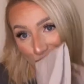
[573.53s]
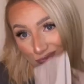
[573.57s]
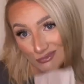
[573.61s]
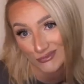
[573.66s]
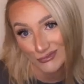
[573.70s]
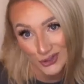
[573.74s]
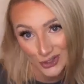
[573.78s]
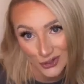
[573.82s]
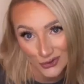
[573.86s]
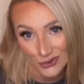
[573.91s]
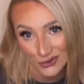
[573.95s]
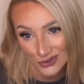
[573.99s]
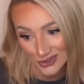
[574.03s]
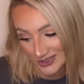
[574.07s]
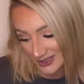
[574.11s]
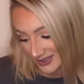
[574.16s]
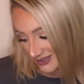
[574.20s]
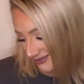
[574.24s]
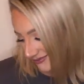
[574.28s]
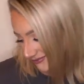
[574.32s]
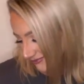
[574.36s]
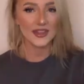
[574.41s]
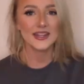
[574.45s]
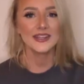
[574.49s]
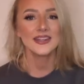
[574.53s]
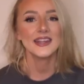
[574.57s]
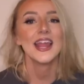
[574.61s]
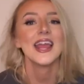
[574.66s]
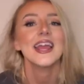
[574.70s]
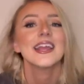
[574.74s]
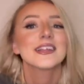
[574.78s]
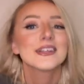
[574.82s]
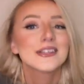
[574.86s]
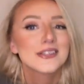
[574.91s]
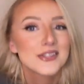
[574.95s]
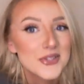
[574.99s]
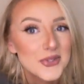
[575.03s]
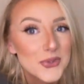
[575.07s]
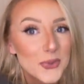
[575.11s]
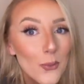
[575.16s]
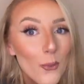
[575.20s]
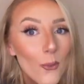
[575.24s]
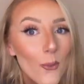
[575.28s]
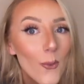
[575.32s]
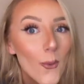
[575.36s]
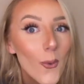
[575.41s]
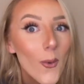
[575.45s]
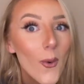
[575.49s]
you got it. Next
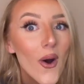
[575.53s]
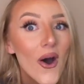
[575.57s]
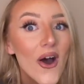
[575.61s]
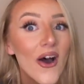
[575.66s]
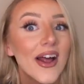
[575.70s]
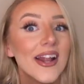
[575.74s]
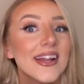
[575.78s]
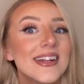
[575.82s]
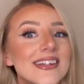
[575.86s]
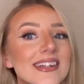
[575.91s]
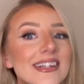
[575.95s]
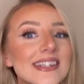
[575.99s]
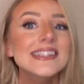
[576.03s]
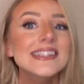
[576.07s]
one